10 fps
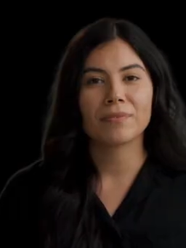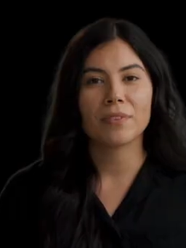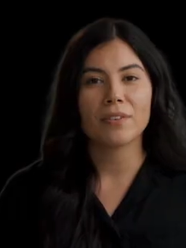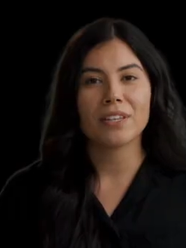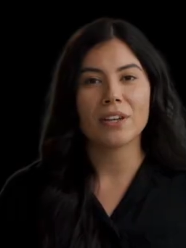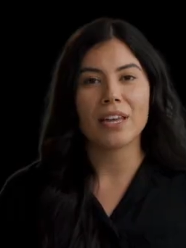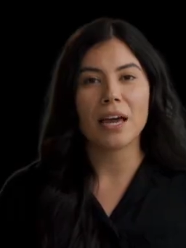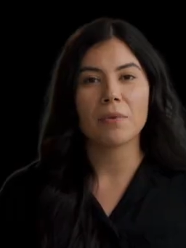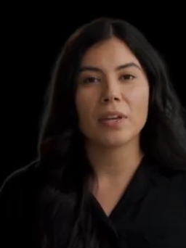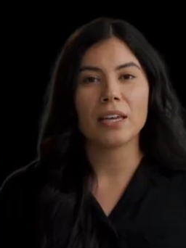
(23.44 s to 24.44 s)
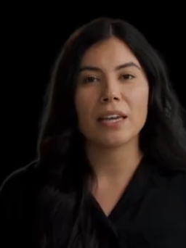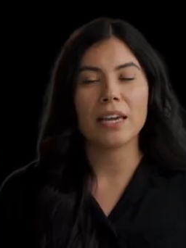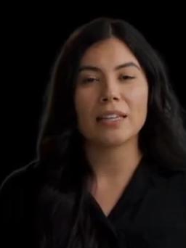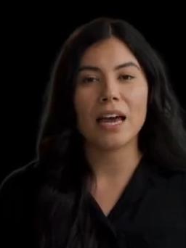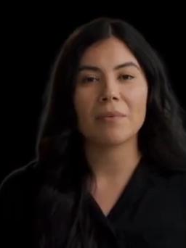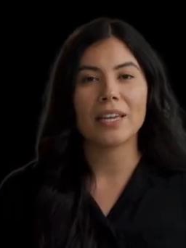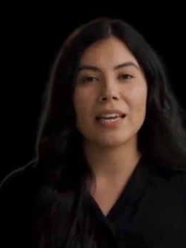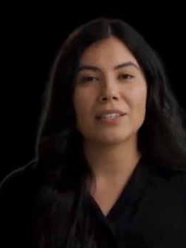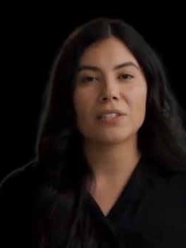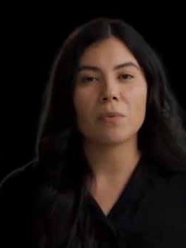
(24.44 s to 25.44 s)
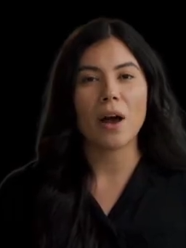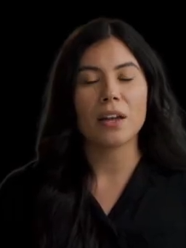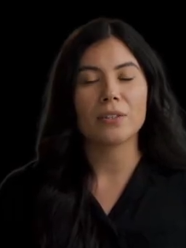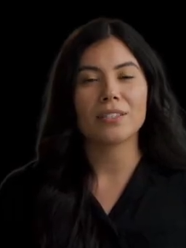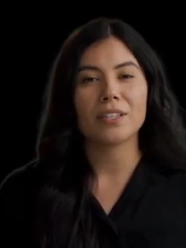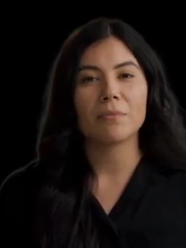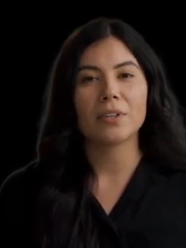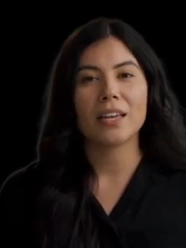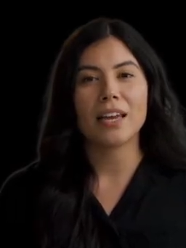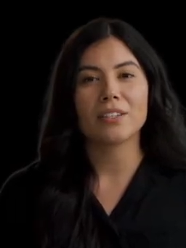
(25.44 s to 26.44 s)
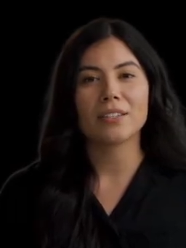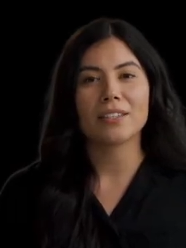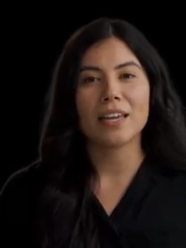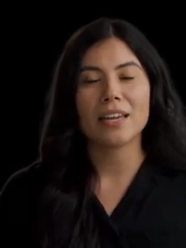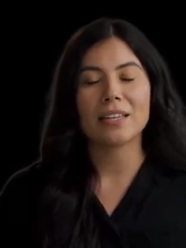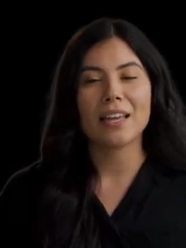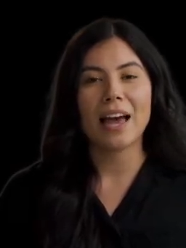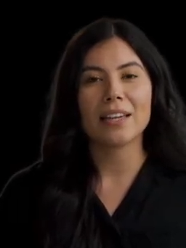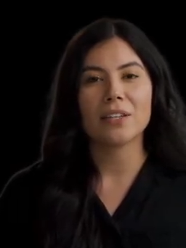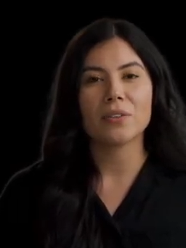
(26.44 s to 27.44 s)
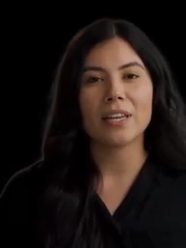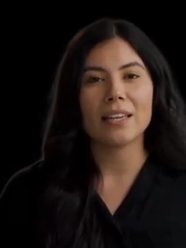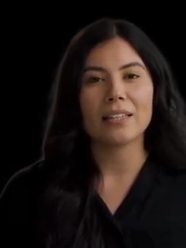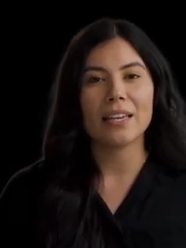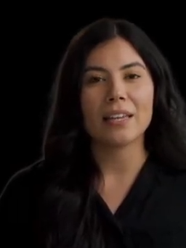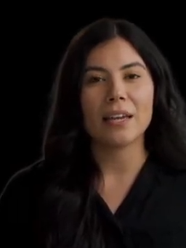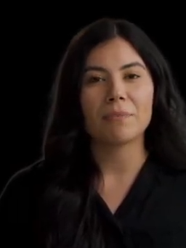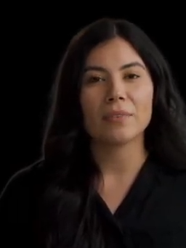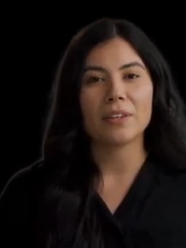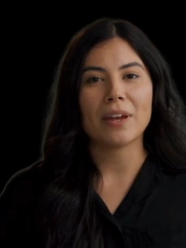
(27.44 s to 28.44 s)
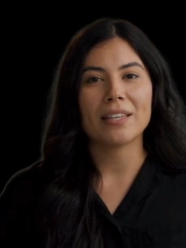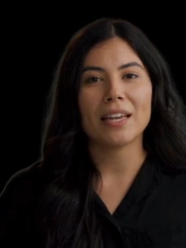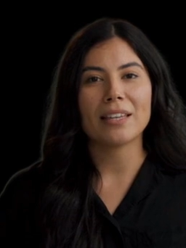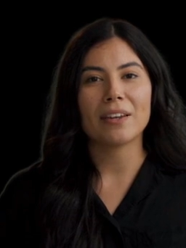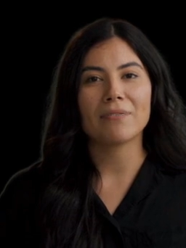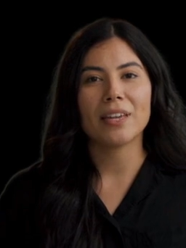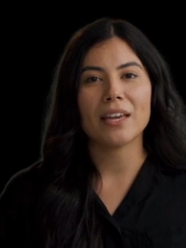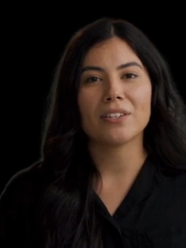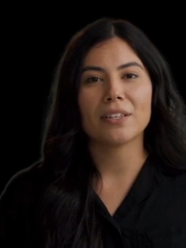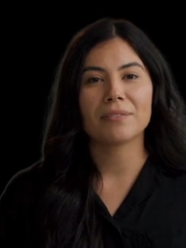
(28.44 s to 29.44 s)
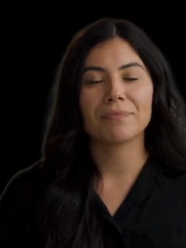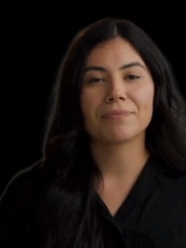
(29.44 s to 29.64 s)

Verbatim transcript: Using your camera, navigate to the wireless communication settings and create a nickname for device identification.